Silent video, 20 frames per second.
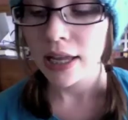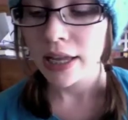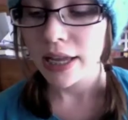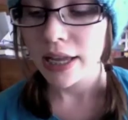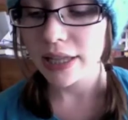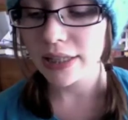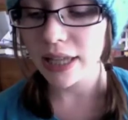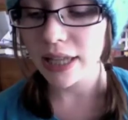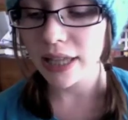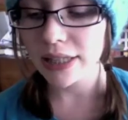
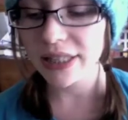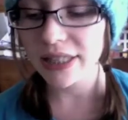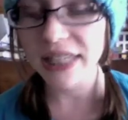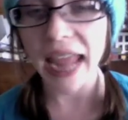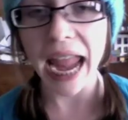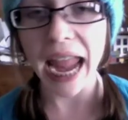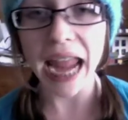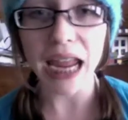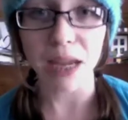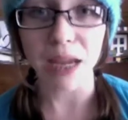It says
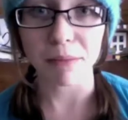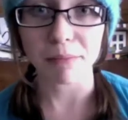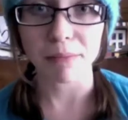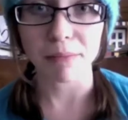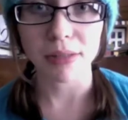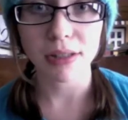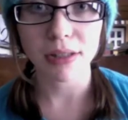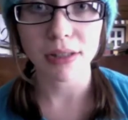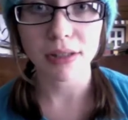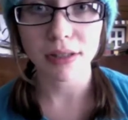
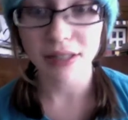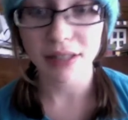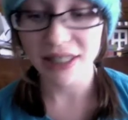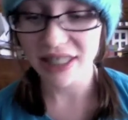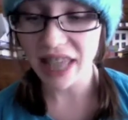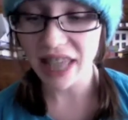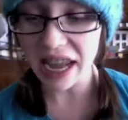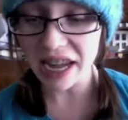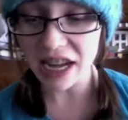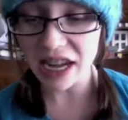games,
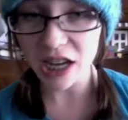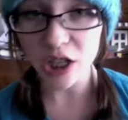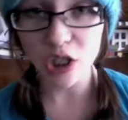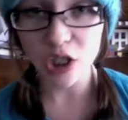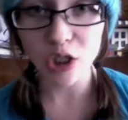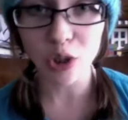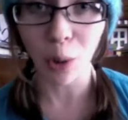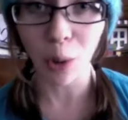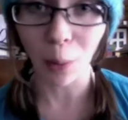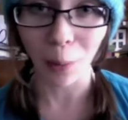sending
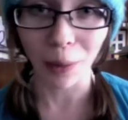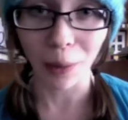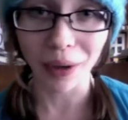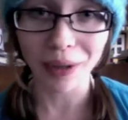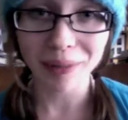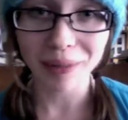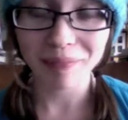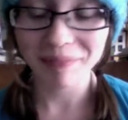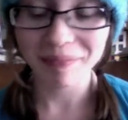score,